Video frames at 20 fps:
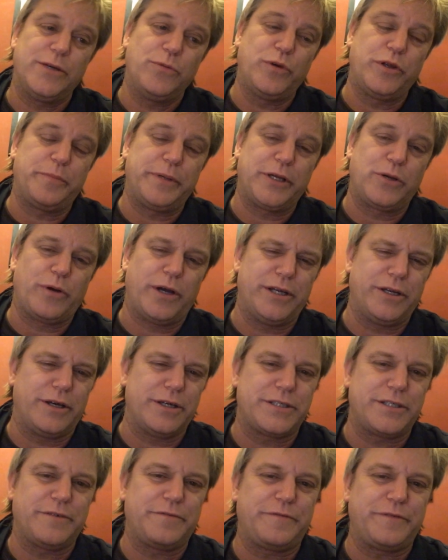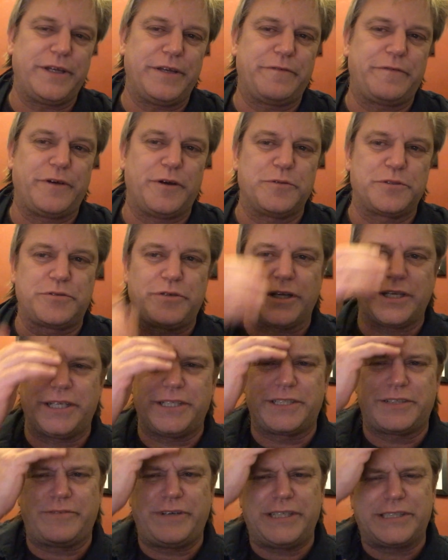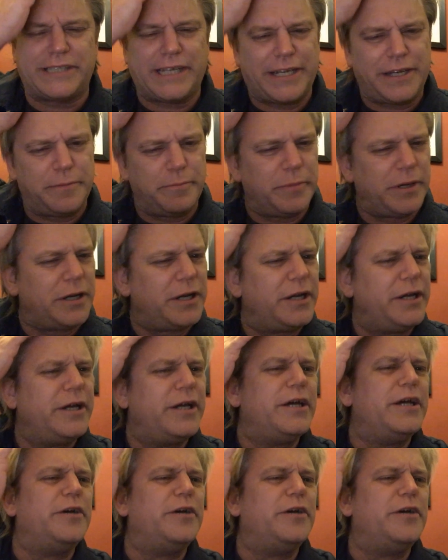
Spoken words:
it would have been quite nice if I was struggling to reach that number